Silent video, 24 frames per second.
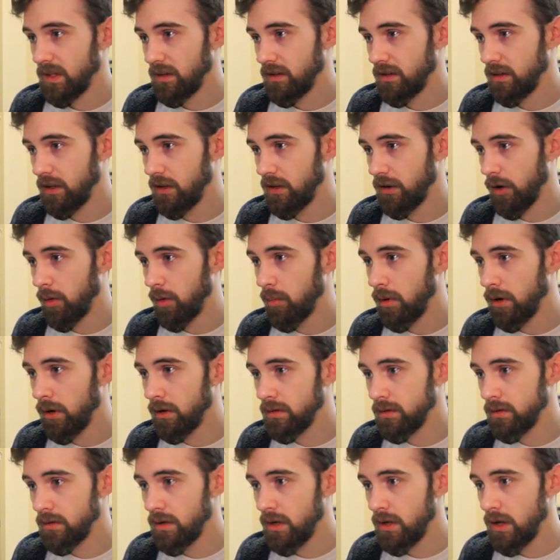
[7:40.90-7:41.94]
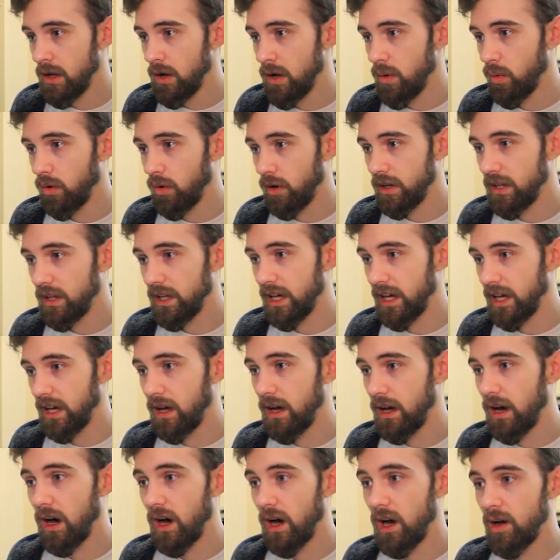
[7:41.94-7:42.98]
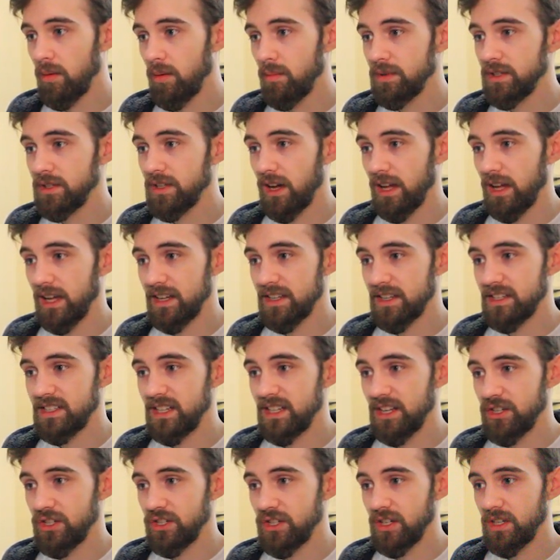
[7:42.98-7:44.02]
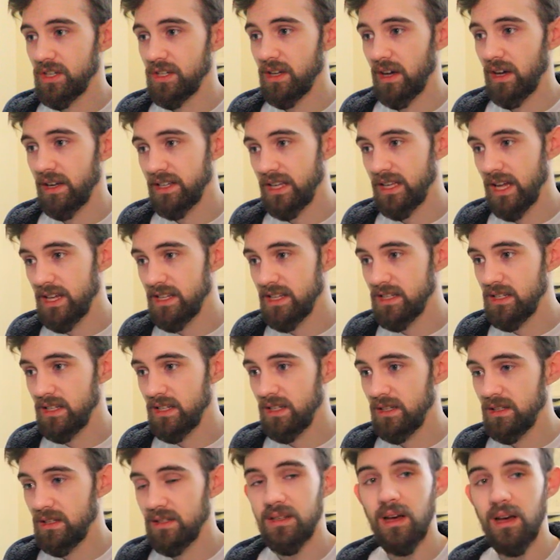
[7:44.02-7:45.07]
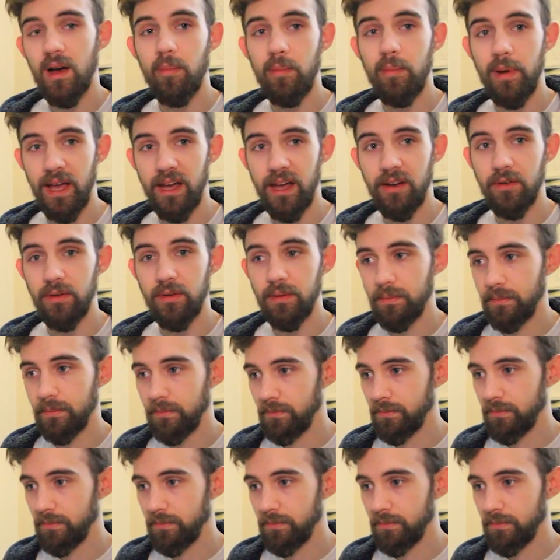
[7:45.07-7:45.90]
click on our button, we're going to get com.extension.testing.panel.